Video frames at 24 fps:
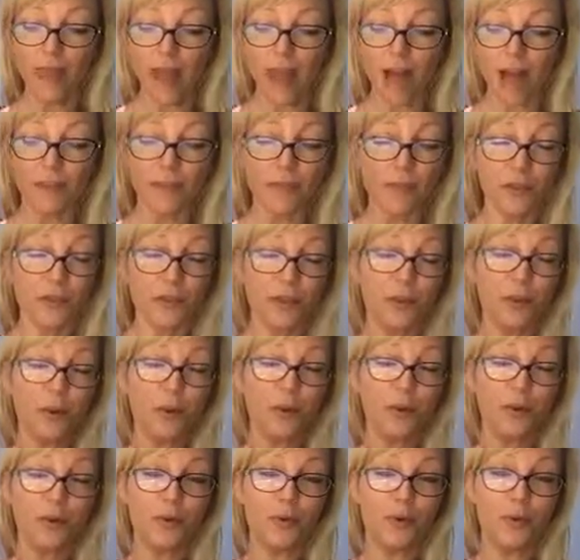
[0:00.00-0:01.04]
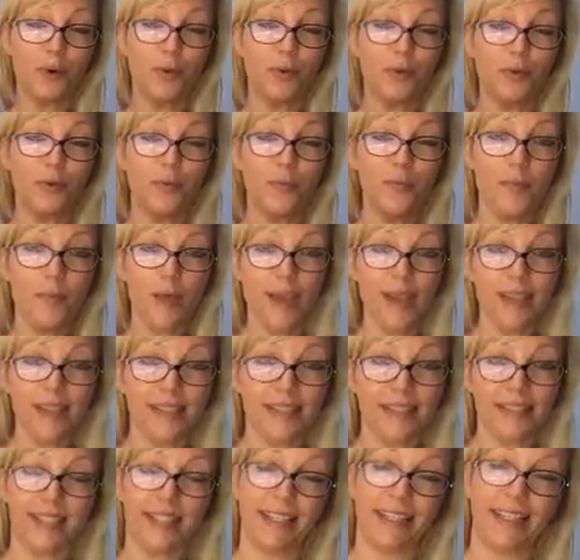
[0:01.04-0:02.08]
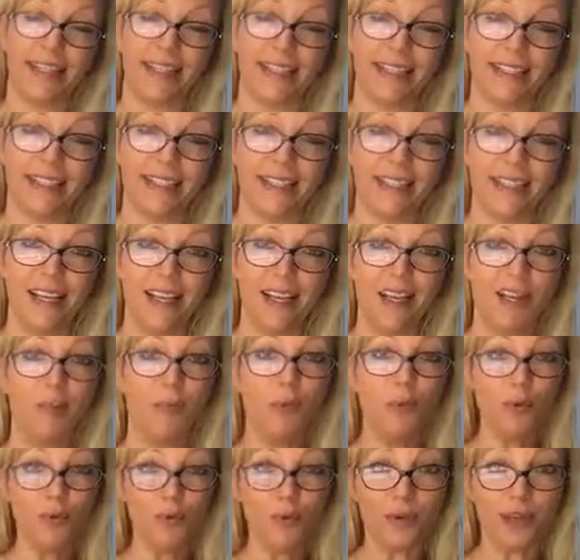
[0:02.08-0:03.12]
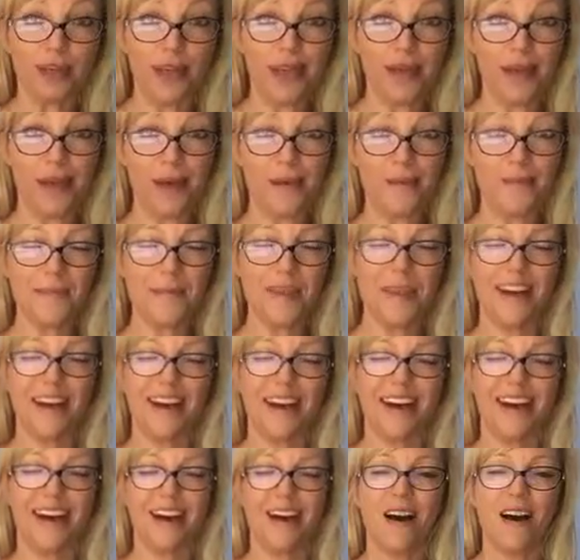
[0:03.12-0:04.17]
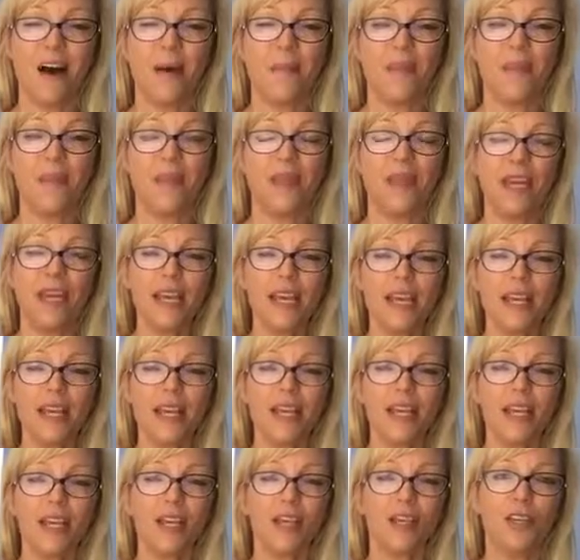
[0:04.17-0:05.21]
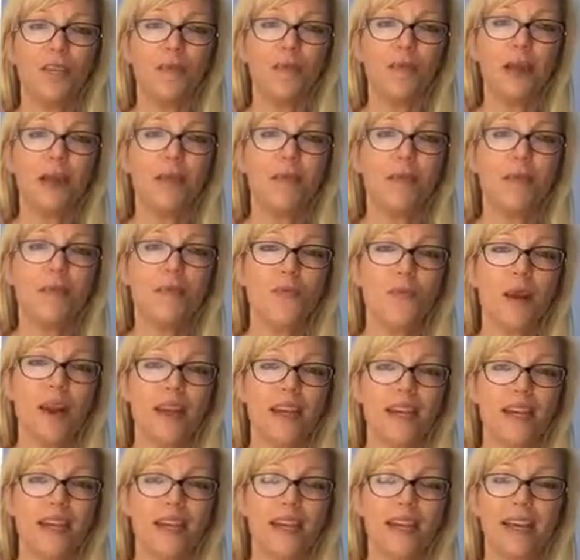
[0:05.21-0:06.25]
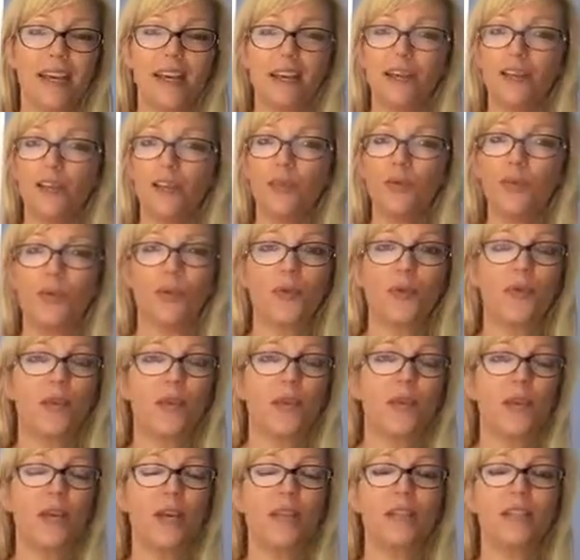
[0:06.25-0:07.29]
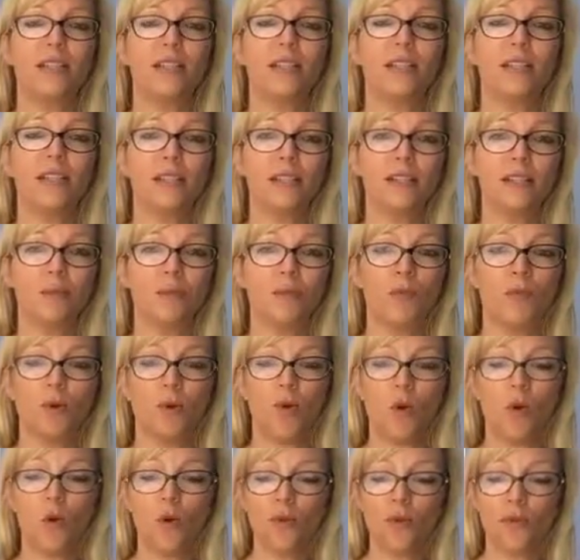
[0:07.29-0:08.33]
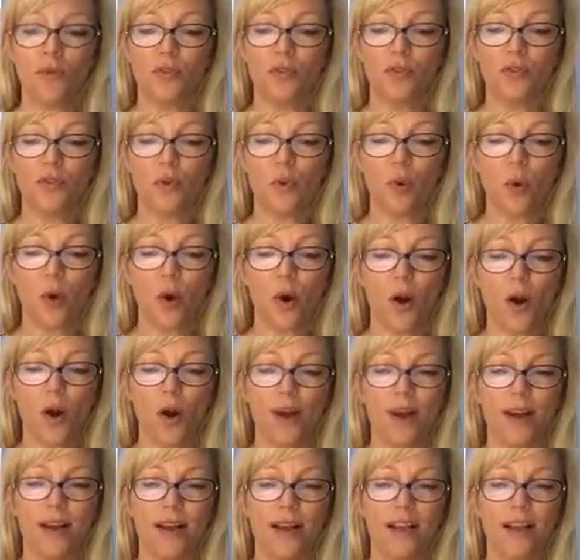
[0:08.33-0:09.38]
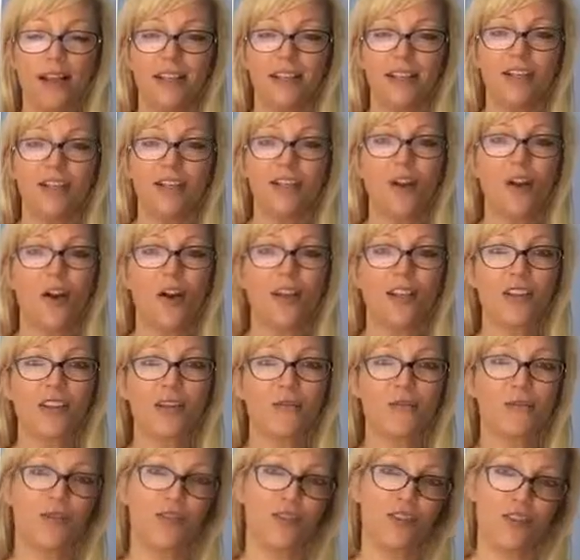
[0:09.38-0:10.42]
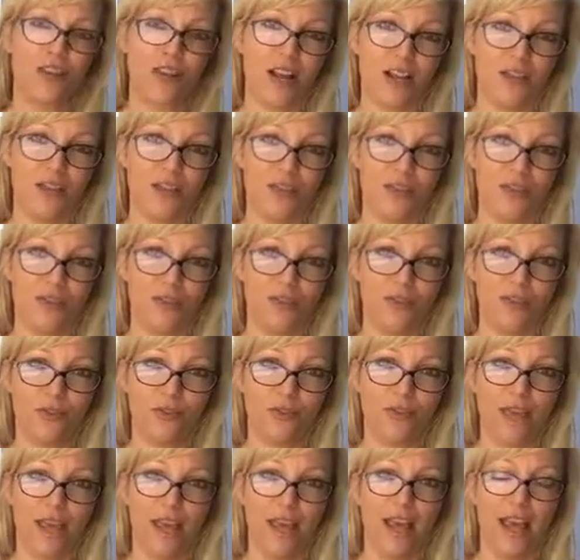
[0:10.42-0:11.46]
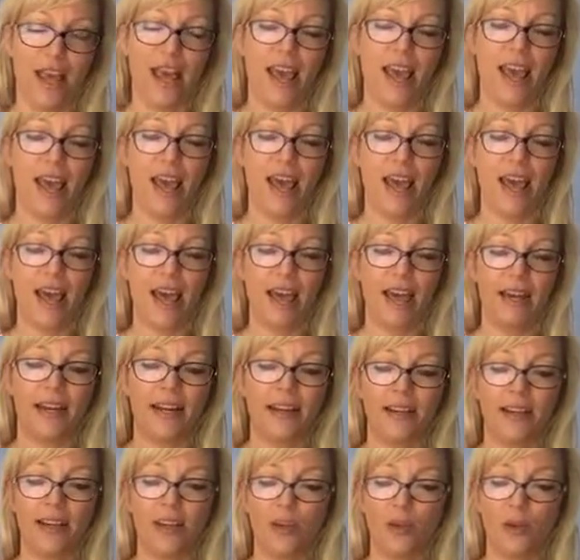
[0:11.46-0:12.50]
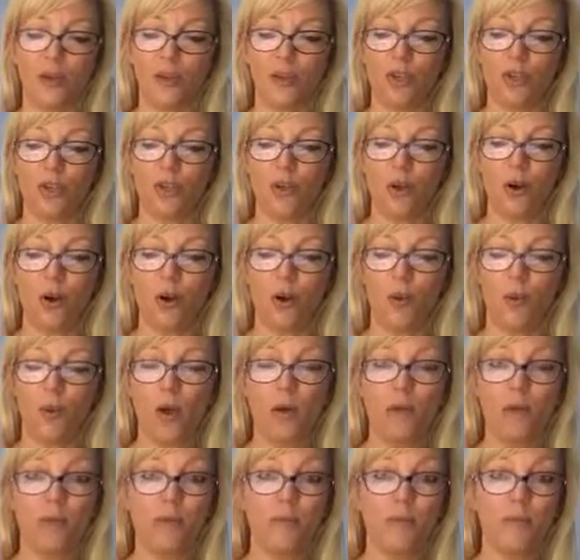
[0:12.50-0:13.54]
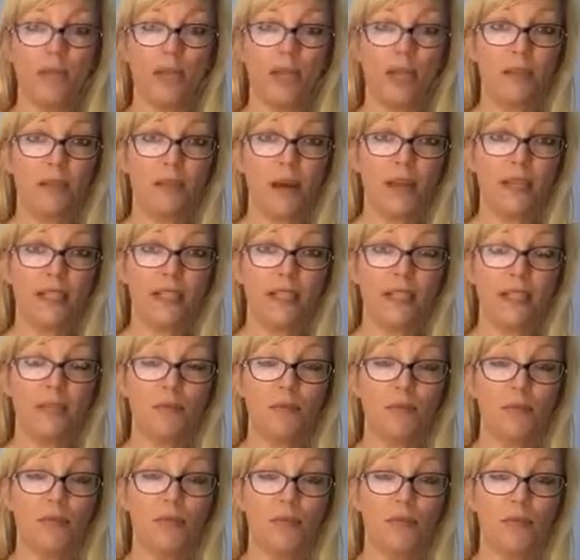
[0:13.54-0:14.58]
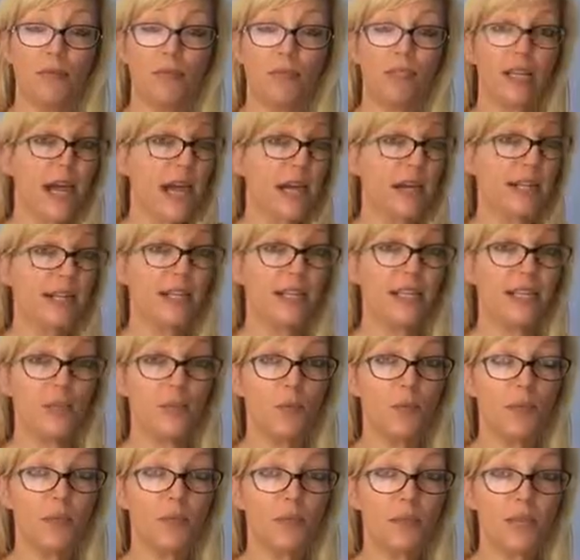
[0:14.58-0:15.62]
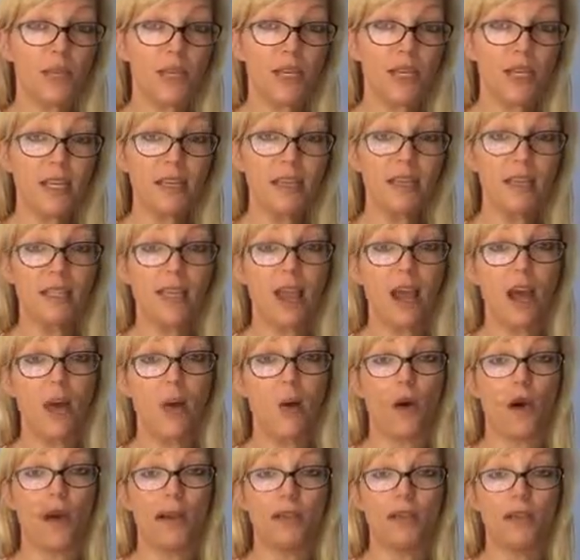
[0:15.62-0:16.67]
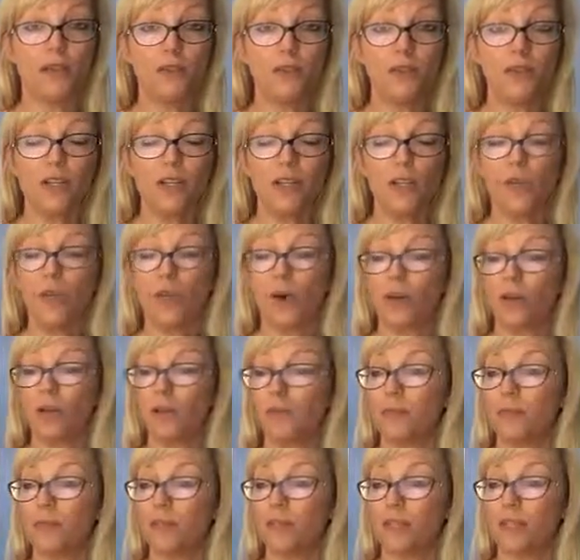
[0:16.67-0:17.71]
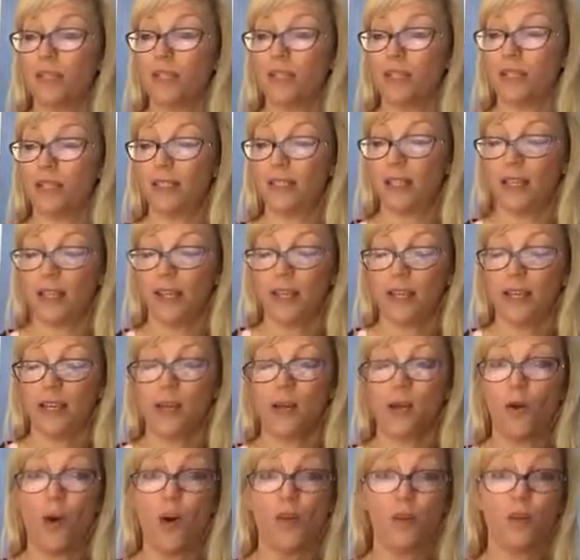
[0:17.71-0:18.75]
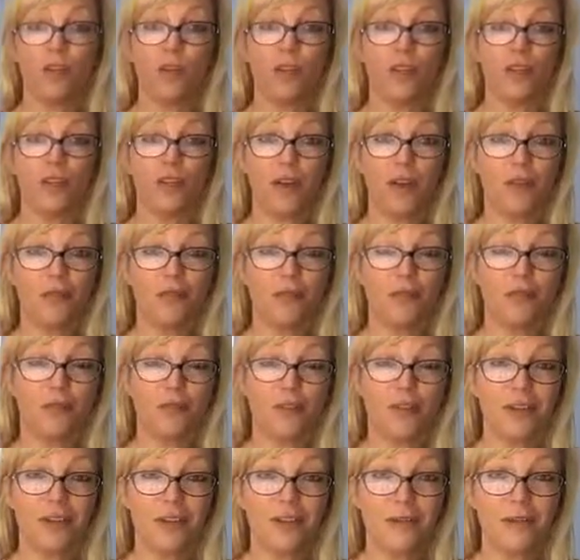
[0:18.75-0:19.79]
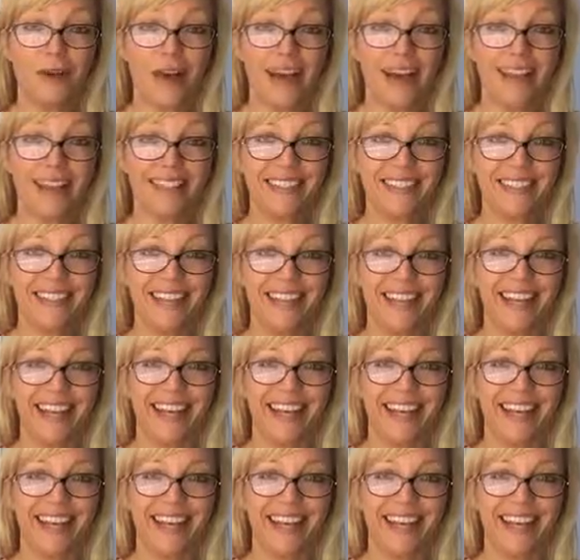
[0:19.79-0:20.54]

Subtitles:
after you go through Coach Basics boot camp, then you may be ready in 2 or 3 weeks to set some goals for starting your first challenge group. And you are welcome in my team to tag team with me and see how I do it. You're welcome to just, hopefully you'll have your feet wet